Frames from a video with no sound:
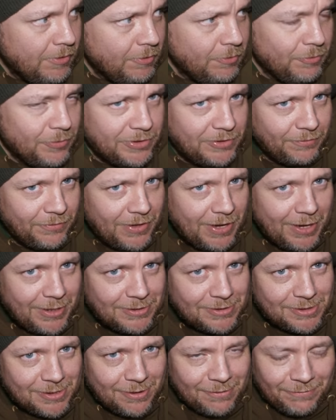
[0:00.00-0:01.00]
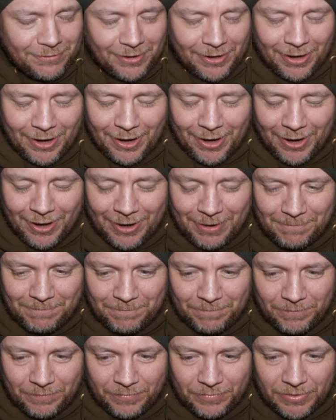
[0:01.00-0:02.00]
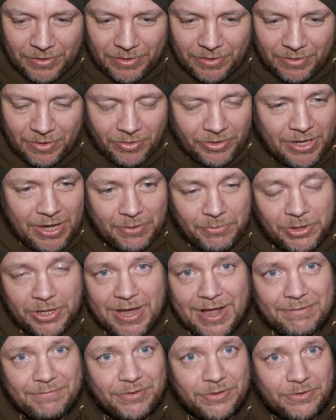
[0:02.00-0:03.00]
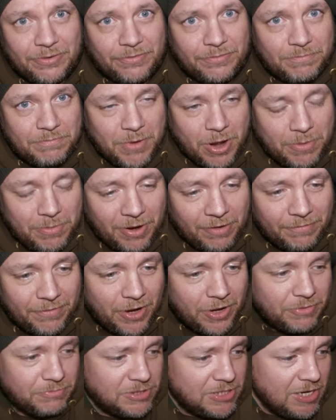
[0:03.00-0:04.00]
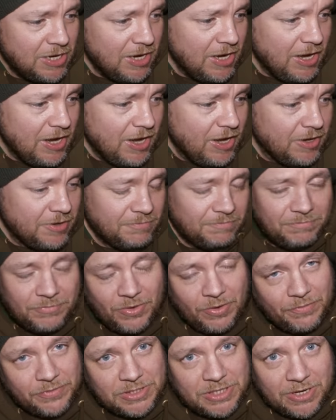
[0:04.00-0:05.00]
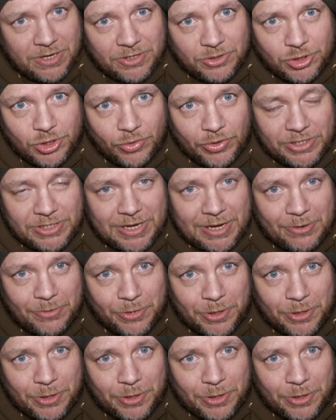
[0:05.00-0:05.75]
always forgetting stuff. Yeah, with the advent of mobile phones, obviously I can jot it down